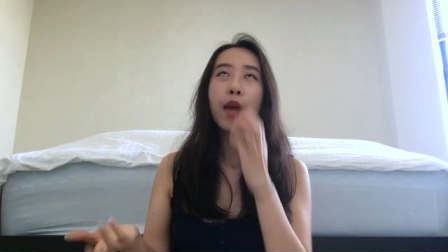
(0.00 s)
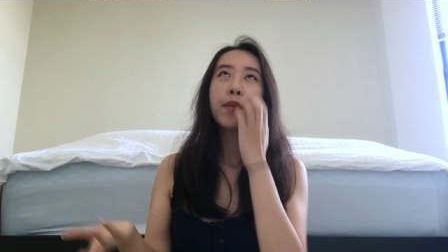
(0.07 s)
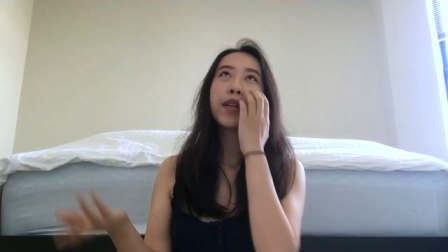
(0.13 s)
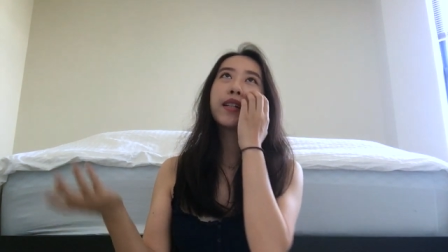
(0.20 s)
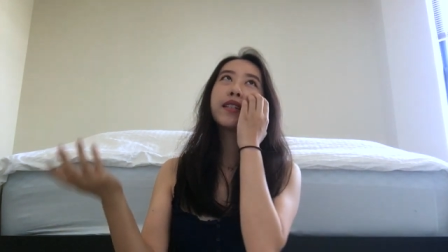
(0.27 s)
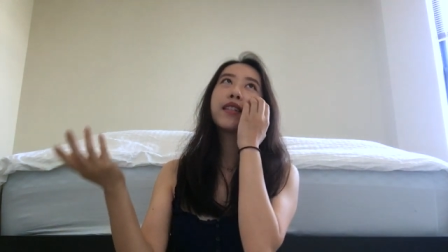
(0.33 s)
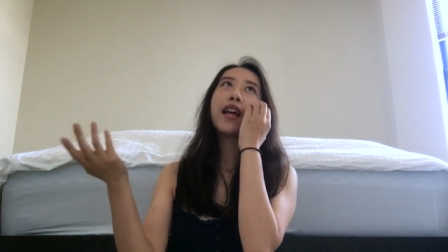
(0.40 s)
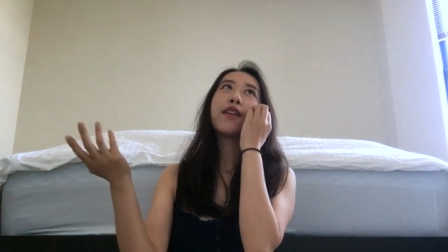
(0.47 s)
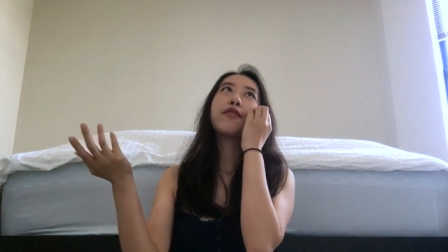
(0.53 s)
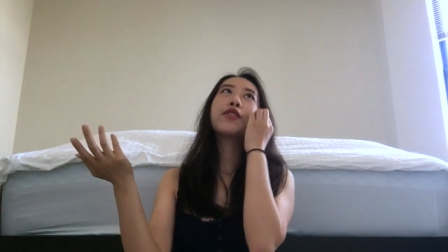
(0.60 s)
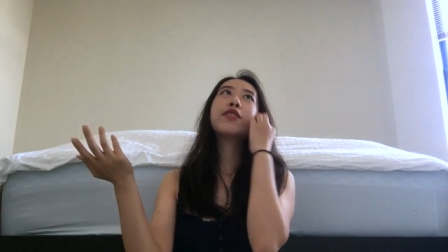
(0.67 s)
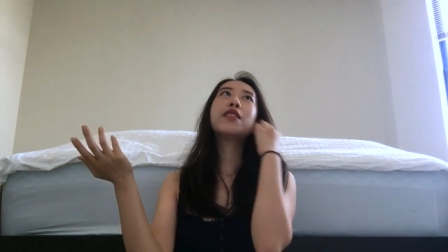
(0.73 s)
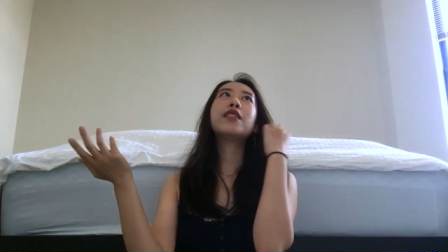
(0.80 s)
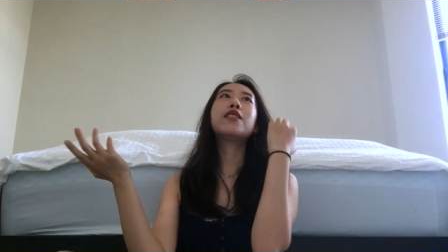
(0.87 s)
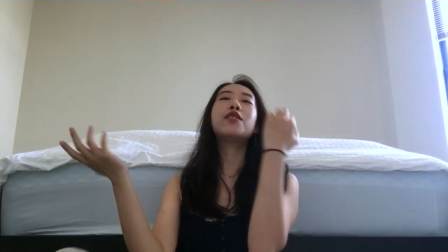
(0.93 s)
because ever
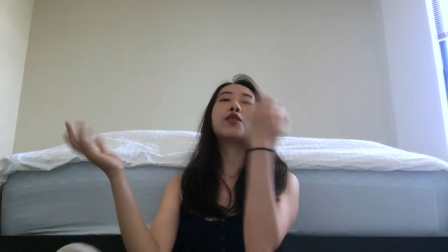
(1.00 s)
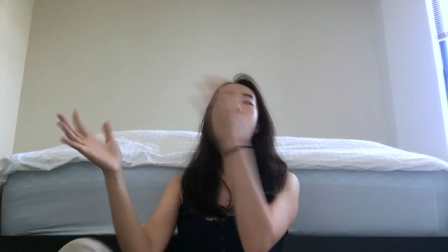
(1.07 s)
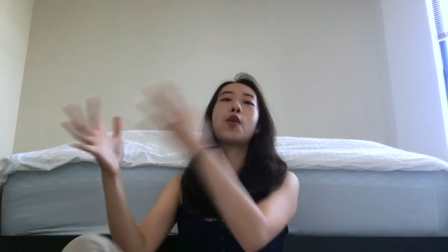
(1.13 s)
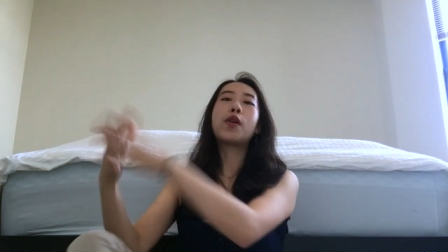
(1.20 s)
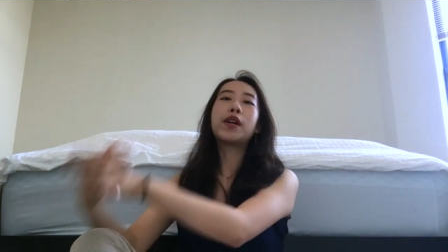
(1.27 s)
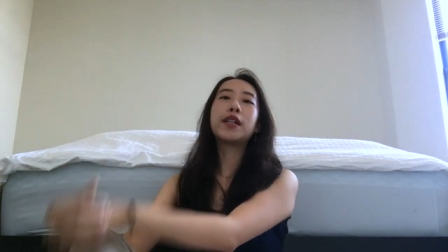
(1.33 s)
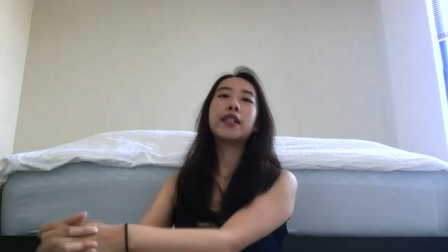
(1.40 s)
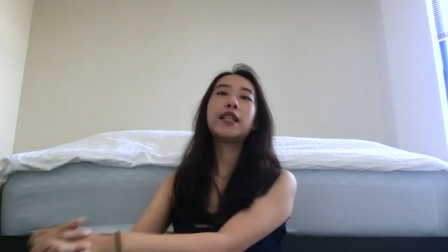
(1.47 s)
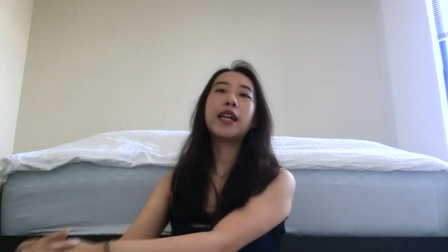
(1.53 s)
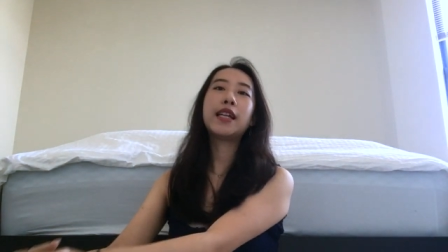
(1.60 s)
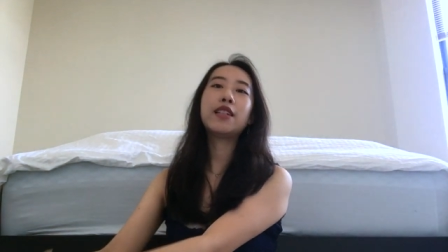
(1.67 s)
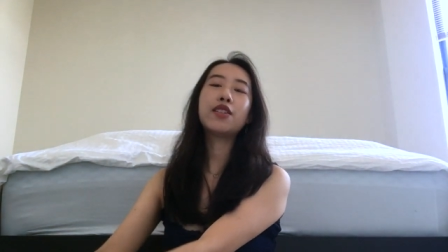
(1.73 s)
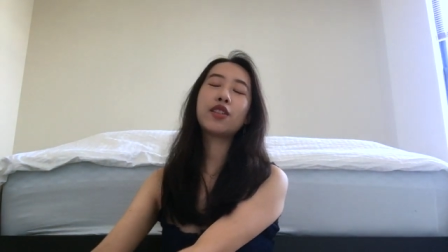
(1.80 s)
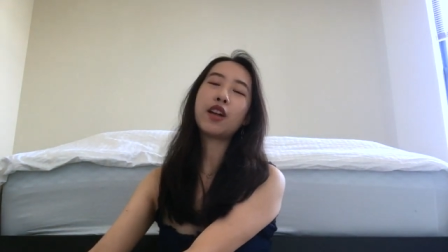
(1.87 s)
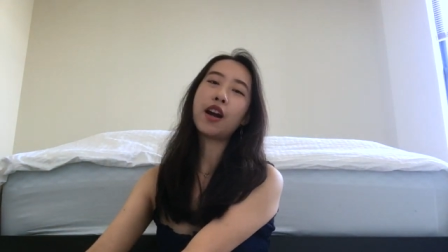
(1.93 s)
since quarantine
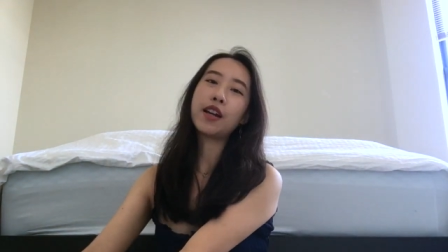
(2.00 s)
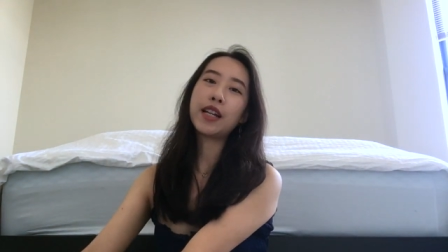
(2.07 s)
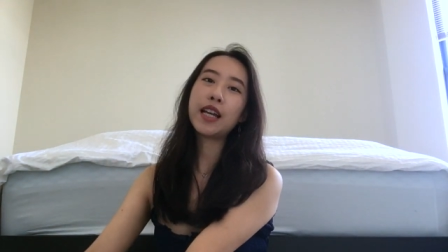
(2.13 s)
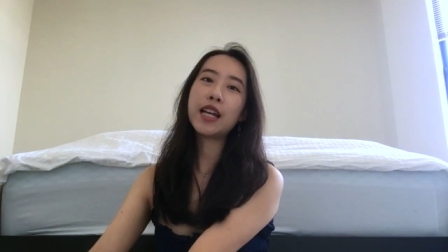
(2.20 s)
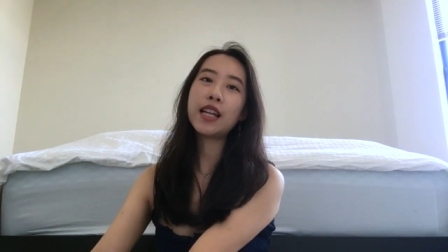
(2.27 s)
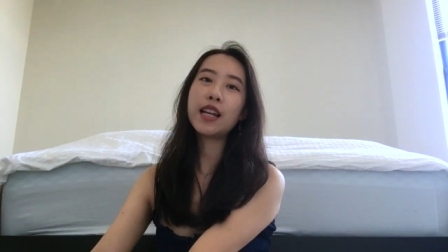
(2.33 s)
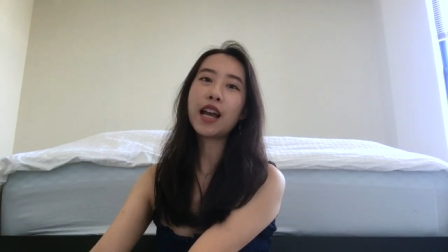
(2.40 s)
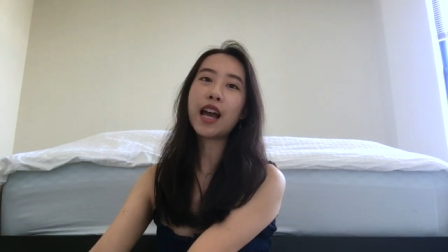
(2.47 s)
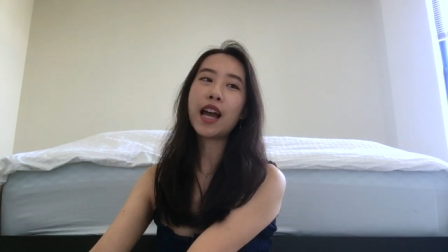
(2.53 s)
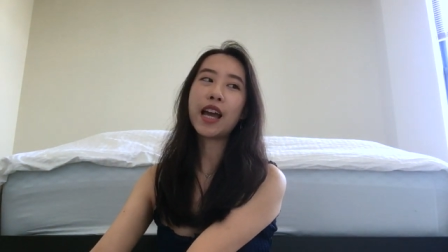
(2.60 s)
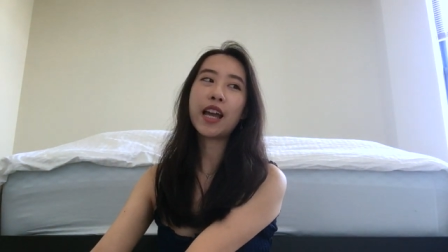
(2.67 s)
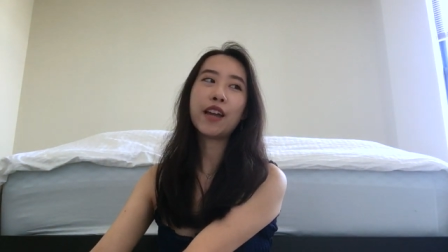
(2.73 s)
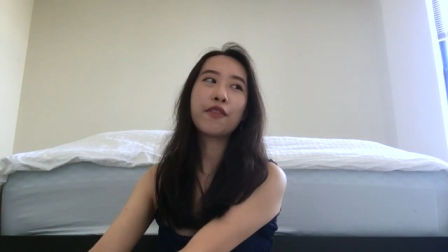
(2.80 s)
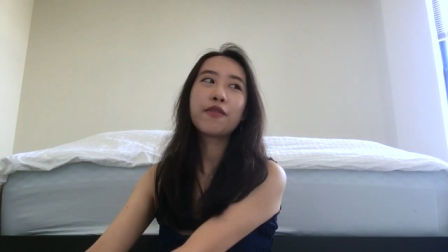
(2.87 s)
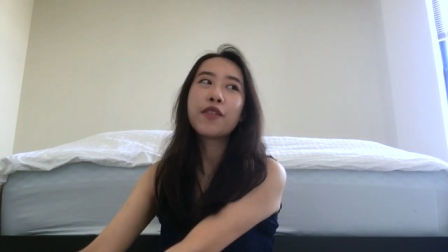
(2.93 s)
started,
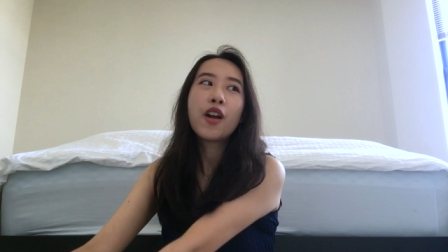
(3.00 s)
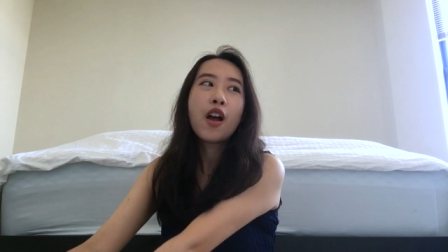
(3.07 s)
I